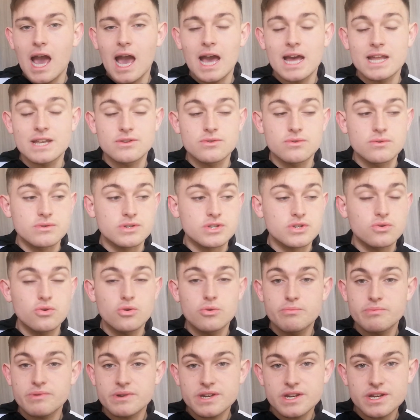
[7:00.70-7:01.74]
and your
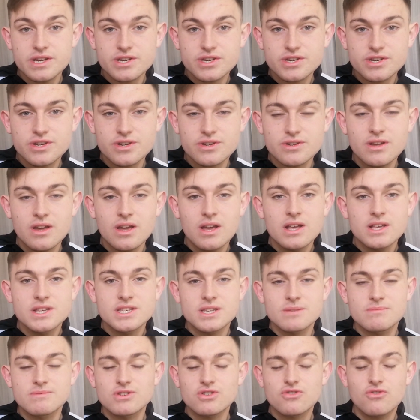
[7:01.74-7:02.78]
score prediction.
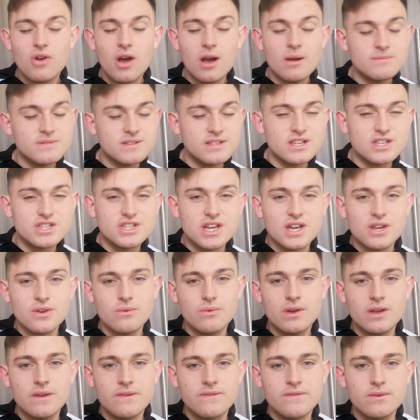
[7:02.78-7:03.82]
Subscribe to the
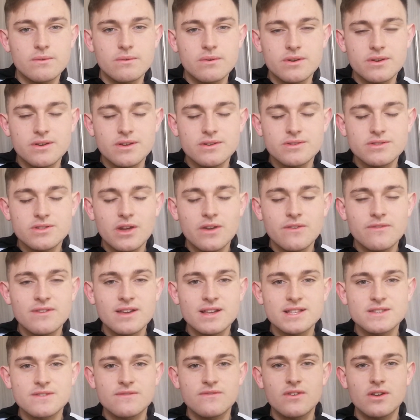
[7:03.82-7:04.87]
channel if you are new. Don't
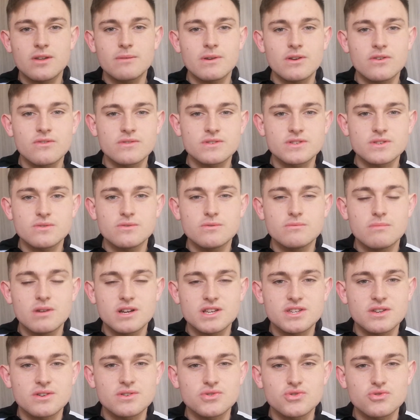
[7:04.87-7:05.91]
forget to follow me across all
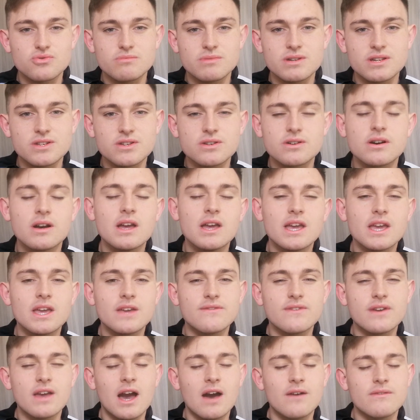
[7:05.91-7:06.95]
my social media
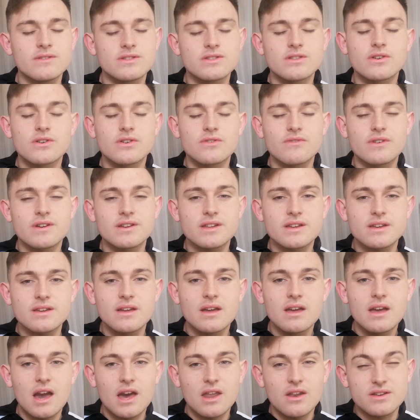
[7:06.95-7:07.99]
if you haven't done
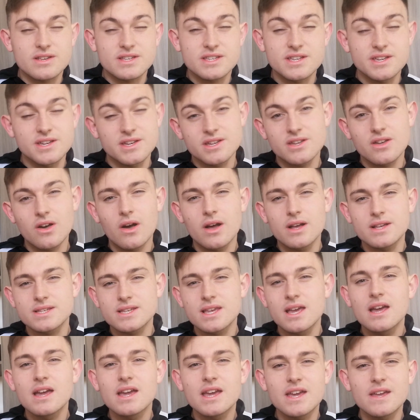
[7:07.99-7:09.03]
already. And I'll see you
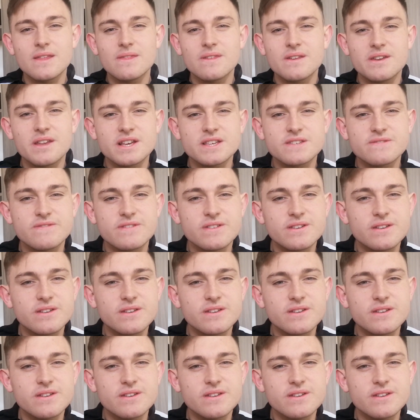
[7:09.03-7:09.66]
guys in the next